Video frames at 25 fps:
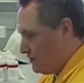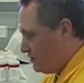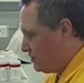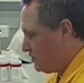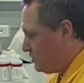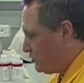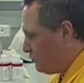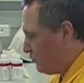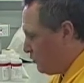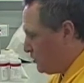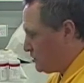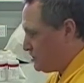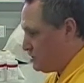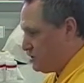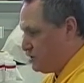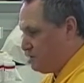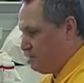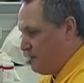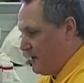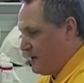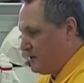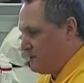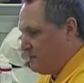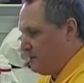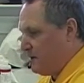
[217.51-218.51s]
towards the
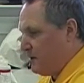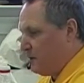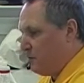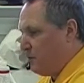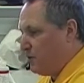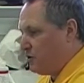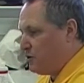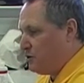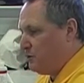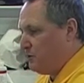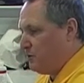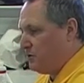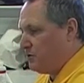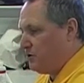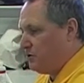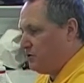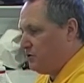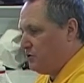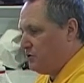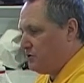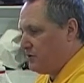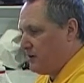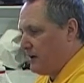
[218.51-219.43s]
specimen, and what you want to do is